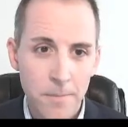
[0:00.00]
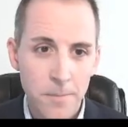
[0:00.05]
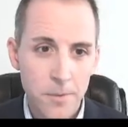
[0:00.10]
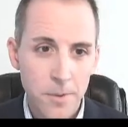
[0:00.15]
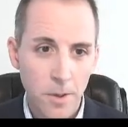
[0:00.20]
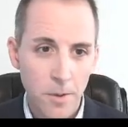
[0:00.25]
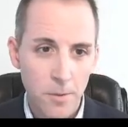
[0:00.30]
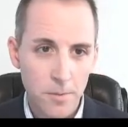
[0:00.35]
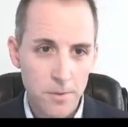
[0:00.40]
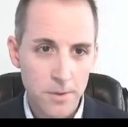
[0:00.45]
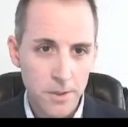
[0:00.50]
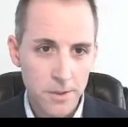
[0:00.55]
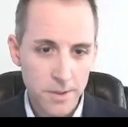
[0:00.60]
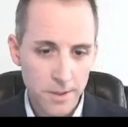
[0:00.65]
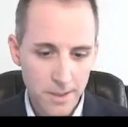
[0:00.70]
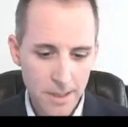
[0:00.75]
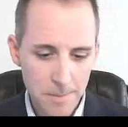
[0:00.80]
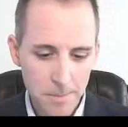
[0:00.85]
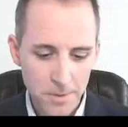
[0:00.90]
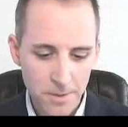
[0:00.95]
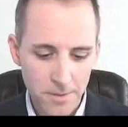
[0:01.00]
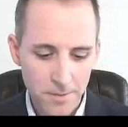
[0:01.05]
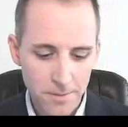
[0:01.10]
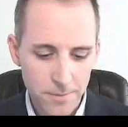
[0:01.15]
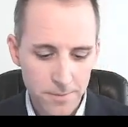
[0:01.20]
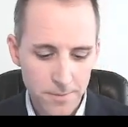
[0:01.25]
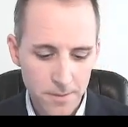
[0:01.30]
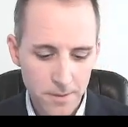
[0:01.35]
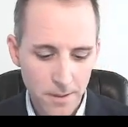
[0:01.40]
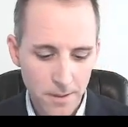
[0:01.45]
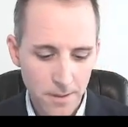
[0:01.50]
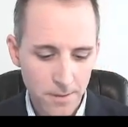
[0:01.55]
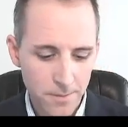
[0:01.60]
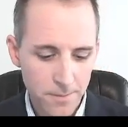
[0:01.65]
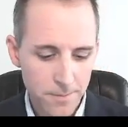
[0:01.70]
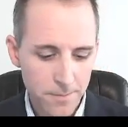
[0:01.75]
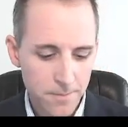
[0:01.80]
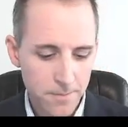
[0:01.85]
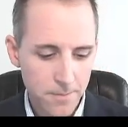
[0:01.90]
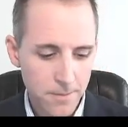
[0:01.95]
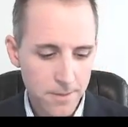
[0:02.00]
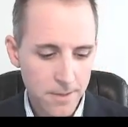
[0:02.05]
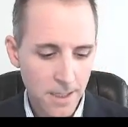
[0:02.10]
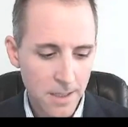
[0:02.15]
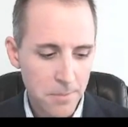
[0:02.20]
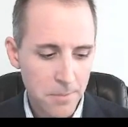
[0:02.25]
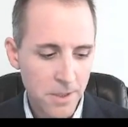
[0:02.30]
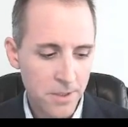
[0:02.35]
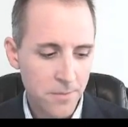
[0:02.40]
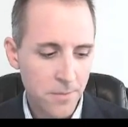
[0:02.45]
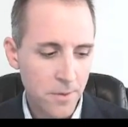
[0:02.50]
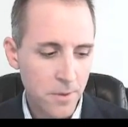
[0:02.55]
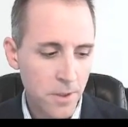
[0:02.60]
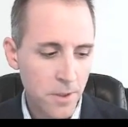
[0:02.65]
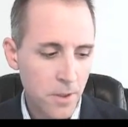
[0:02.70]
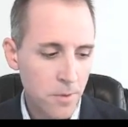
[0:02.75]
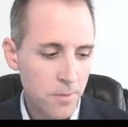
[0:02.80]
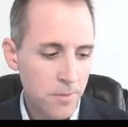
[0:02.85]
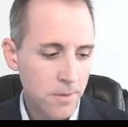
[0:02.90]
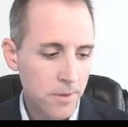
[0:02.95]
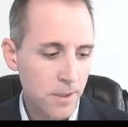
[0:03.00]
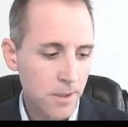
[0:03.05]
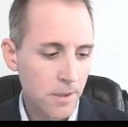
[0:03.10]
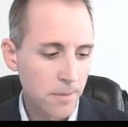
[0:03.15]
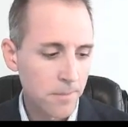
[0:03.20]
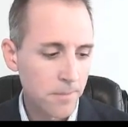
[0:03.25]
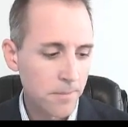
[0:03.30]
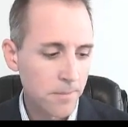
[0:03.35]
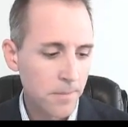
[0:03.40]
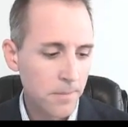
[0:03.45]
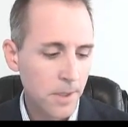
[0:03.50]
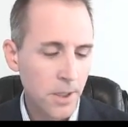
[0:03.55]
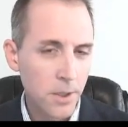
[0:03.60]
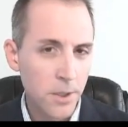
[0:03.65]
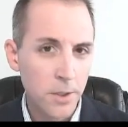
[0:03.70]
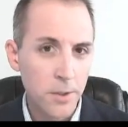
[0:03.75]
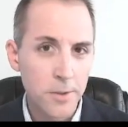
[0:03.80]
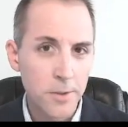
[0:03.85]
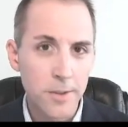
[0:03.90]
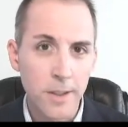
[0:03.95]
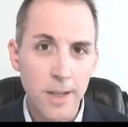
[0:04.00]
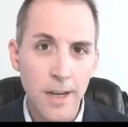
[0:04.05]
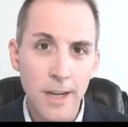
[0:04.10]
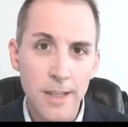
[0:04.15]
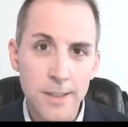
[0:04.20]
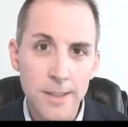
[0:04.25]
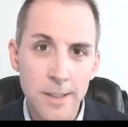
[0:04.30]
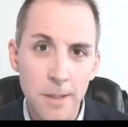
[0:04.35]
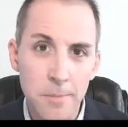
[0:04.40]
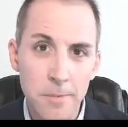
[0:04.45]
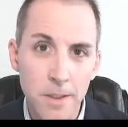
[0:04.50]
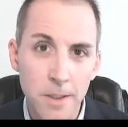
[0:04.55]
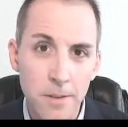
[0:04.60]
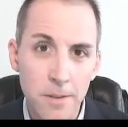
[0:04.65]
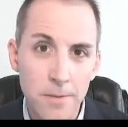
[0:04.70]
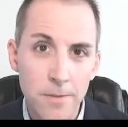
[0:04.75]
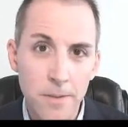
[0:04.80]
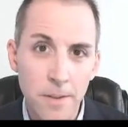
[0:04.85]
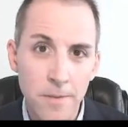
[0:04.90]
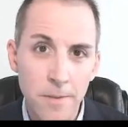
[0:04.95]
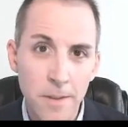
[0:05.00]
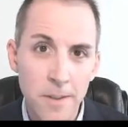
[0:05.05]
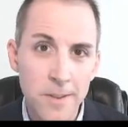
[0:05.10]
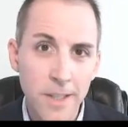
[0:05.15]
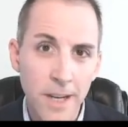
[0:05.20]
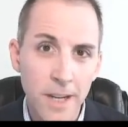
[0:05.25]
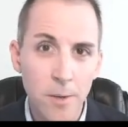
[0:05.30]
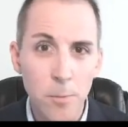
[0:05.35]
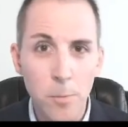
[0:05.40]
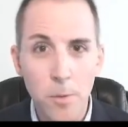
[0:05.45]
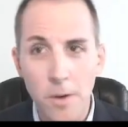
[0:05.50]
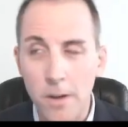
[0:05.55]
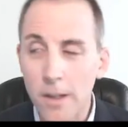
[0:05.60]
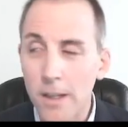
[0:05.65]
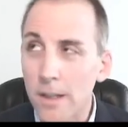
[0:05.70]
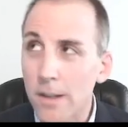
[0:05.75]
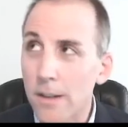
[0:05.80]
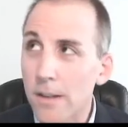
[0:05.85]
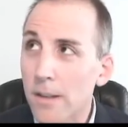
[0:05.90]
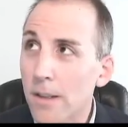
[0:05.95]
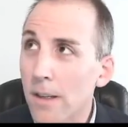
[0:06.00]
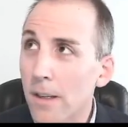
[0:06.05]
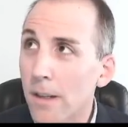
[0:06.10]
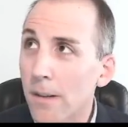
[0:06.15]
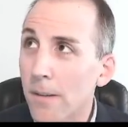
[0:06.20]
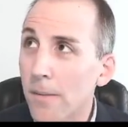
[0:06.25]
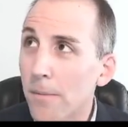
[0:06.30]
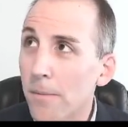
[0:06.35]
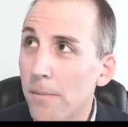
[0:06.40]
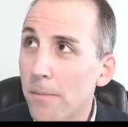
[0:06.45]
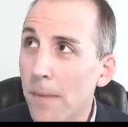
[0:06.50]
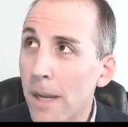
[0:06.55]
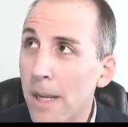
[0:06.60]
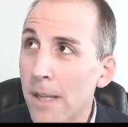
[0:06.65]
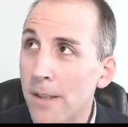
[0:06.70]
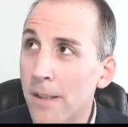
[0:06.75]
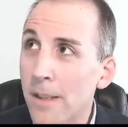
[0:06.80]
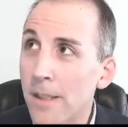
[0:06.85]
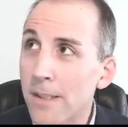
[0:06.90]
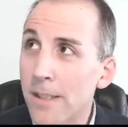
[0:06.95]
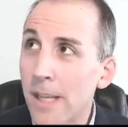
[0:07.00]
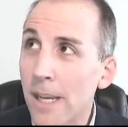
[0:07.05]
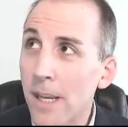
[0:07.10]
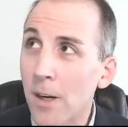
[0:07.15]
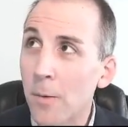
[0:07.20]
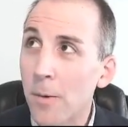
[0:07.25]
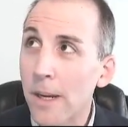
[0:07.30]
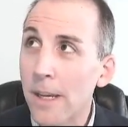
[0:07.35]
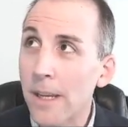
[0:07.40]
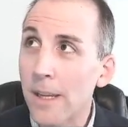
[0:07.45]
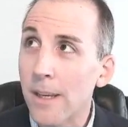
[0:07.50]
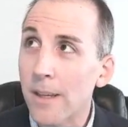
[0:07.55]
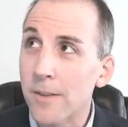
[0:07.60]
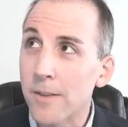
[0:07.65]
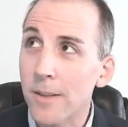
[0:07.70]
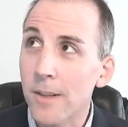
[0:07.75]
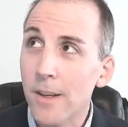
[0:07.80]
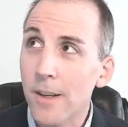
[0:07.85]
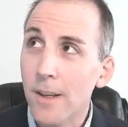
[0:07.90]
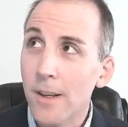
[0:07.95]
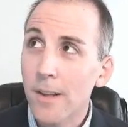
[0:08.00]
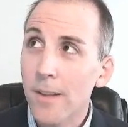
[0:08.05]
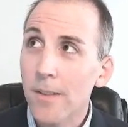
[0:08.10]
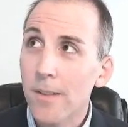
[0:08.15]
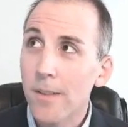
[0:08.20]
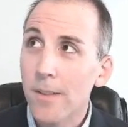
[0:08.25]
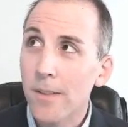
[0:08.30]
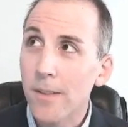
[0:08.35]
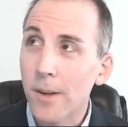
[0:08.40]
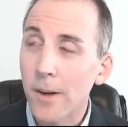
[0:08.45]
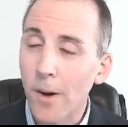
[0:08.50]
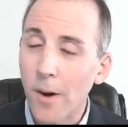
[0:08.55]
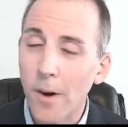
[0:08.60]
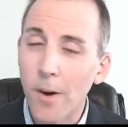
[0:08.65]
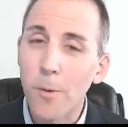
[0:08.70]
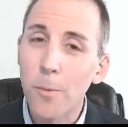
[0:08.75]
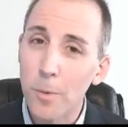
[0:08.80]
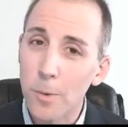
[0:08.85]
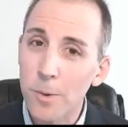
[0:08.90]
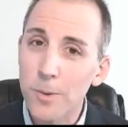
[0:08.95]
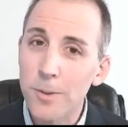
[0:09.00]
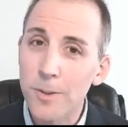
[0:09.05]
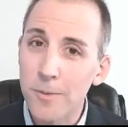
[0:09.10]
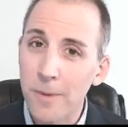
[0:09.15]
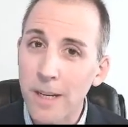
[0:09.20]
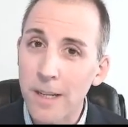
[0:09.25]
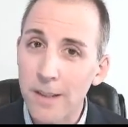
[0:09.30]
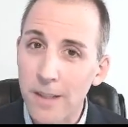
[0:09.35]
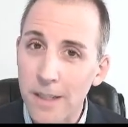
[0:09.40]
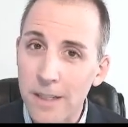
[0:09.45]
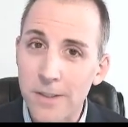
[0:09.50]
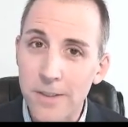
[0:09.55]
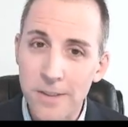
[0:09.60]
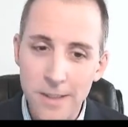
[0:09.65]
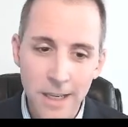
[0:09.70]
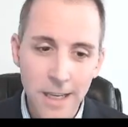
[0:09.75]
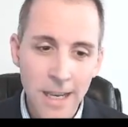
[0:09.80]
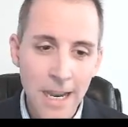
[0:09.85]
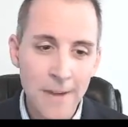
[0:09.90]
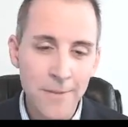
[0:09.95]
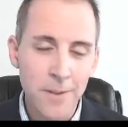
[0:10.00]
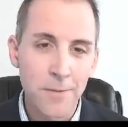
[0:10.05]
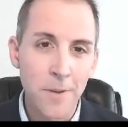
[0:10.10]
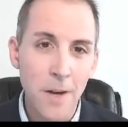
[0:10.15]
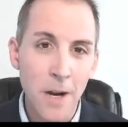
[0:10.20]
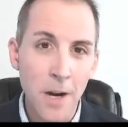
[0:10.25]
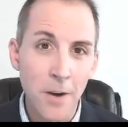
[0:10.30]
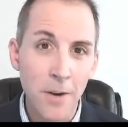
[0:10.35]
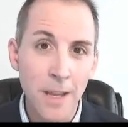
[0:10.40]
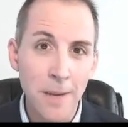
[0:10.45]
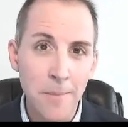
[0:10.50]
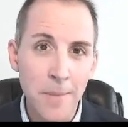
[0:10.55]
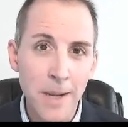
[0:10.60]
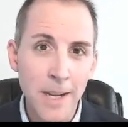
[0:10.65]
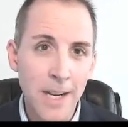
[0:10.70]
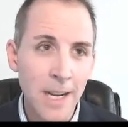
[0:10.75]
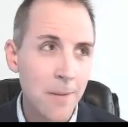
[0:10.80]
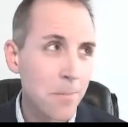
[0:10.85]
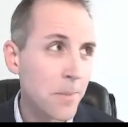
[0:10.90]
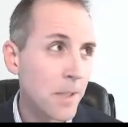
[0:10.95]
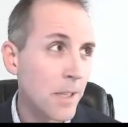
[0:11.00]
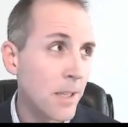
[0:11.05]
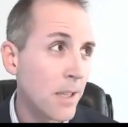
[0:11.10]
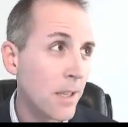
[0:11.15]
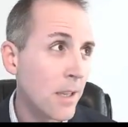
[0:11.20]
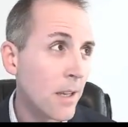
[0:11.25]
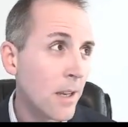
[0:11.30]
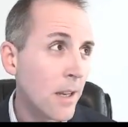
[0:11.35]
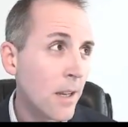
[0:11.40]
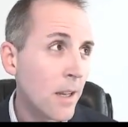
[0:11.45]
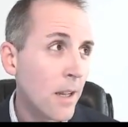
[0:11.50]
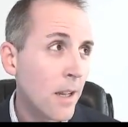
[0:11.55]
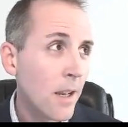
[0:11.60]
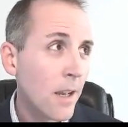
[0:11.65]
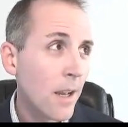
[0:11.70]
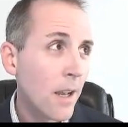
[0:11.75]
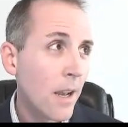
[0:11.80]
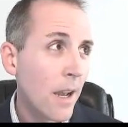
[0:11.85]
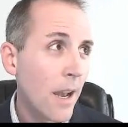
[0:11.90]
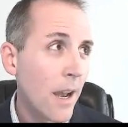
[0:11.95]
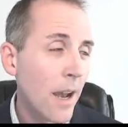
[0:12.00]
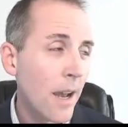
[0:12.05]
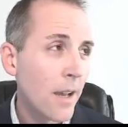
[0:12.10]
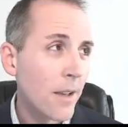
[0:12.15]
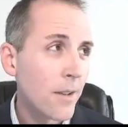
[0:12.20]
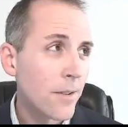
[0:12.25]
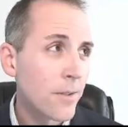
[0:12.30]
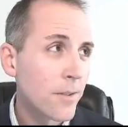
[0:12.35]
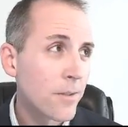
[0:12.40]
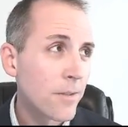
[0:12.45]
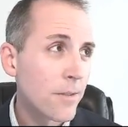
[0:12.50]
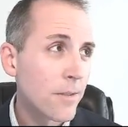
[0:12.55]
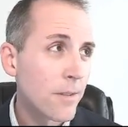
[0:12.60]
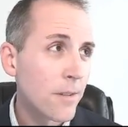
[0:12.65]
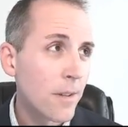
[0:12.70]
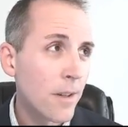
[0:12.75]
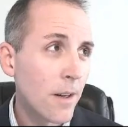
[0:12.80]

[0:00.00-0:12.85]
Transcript: So just a couple of tidbits for you to introduce the concept of this kind of work. And mainly the takeaway is there are rules and regulations that you have to follow that may not be as